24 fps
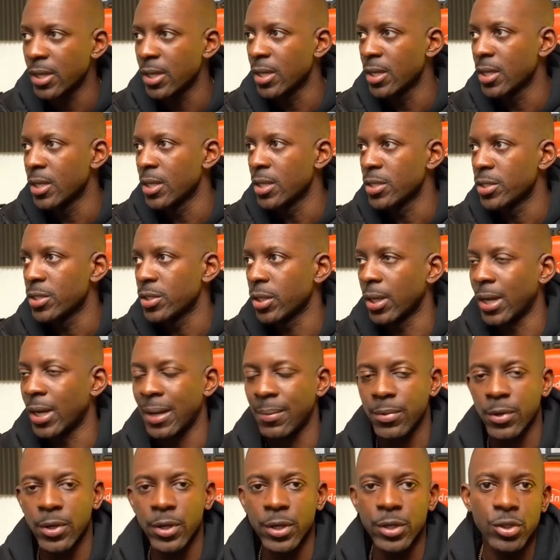So
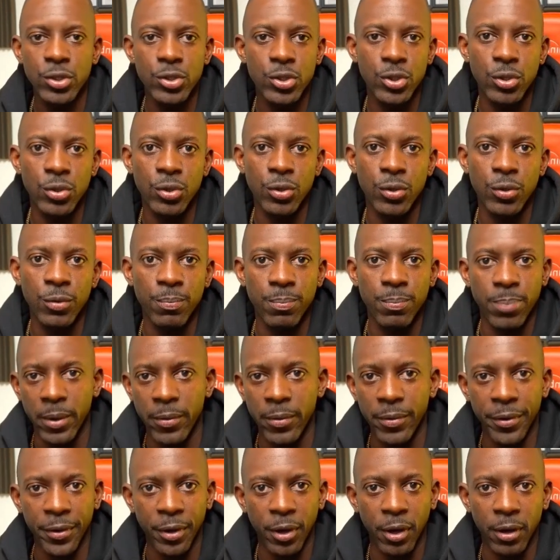I'm going to
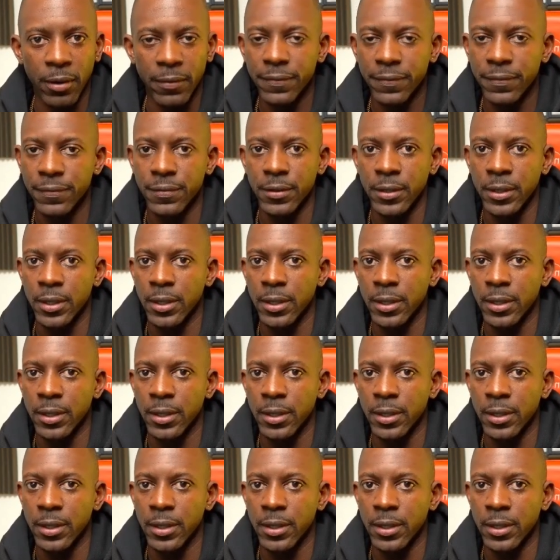power off